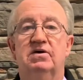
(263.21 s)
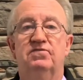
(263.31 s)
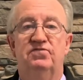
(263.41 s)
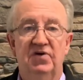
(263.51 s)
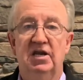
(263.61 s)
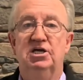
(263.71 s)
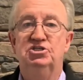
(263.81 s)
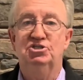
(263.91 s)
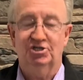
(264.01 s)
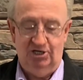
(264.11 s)

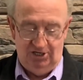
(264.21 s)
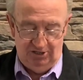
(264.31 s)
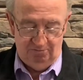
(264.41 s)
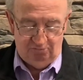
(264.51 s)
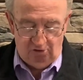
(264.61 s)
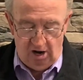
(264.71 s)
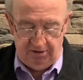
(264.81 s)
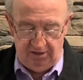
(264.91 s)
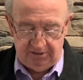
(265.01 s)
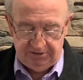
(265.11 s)
finished
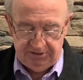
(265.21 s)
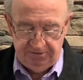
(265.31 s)
product.